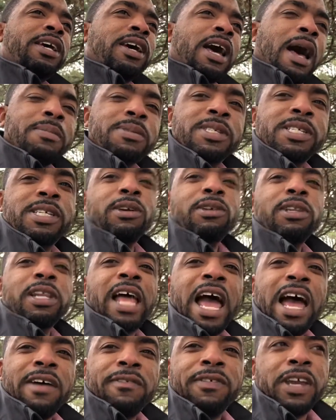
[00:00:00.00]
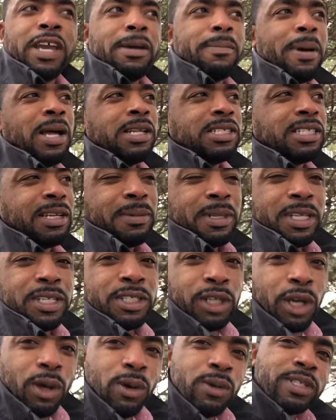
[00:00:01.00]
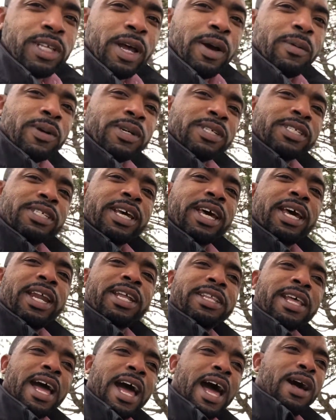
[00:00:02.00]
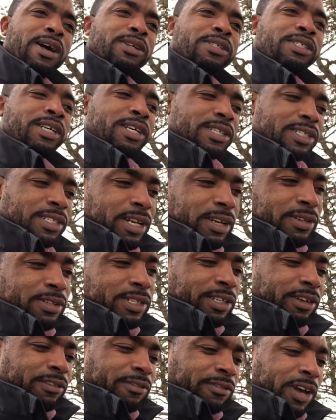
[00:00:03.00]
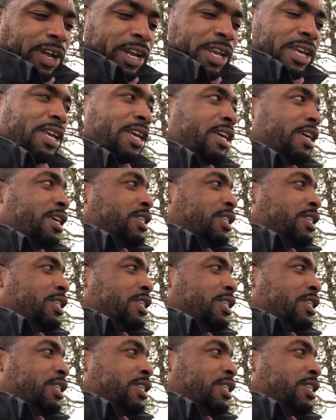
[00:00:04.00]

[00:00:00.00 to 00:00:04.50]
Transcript: I'm still laughing about some of the jokes that were said at the house yesterday. It's still funny.